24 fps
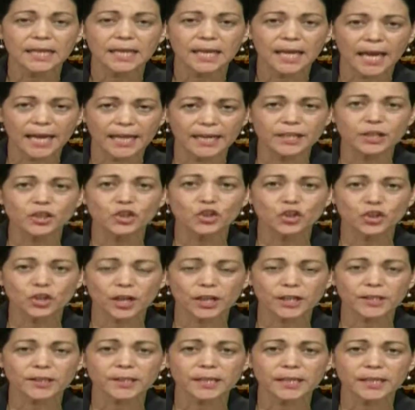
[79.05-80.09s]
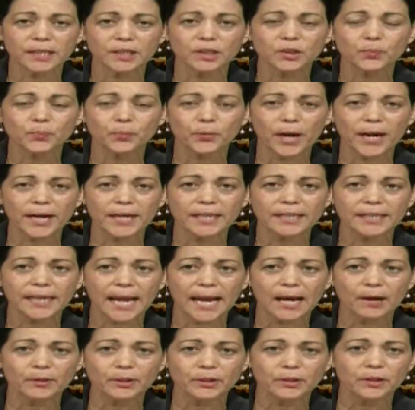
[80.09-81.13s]
and it's spreading
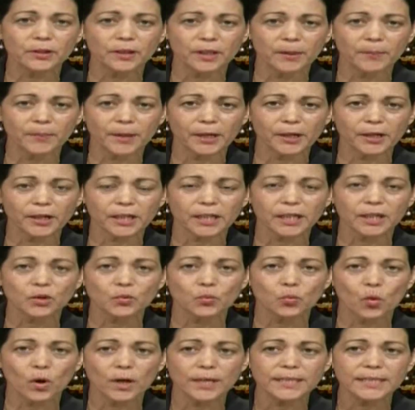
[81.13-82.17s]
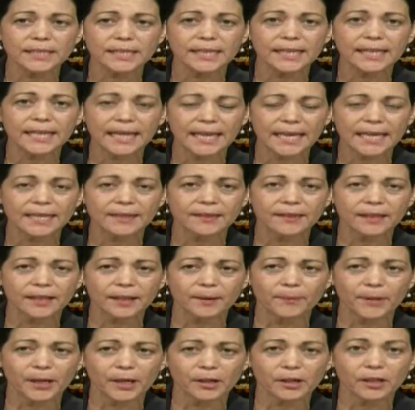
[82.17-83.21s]
now into the Americas. Once it hit the
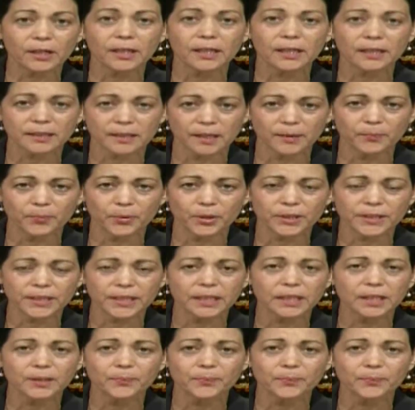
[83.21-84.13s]
Americas, and Brazil in